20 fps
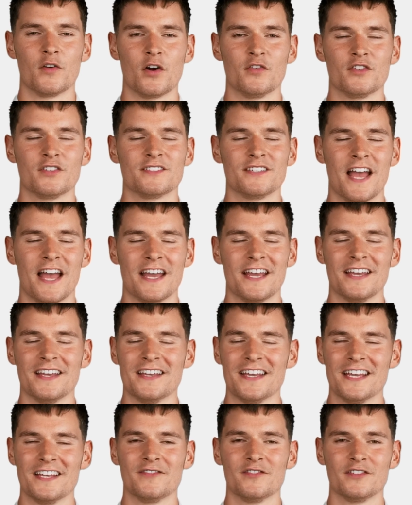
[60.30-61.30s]
understanding the
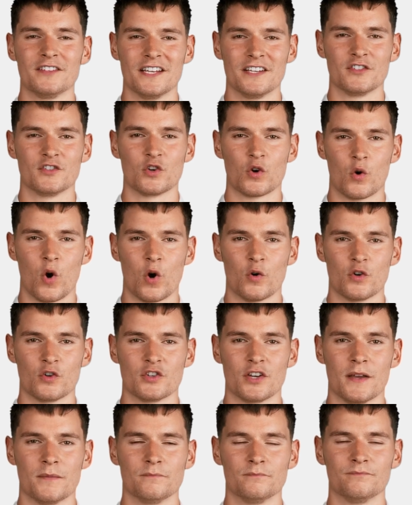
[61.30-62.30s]
need for digital
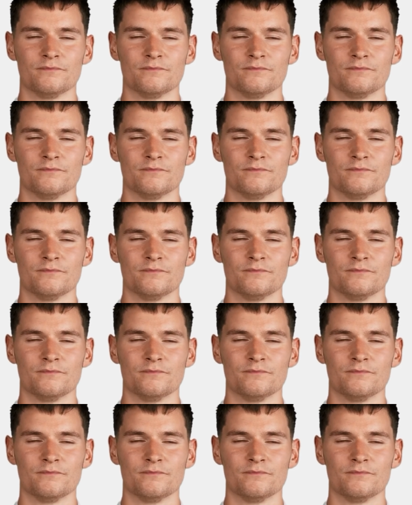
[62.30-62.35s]
ownership.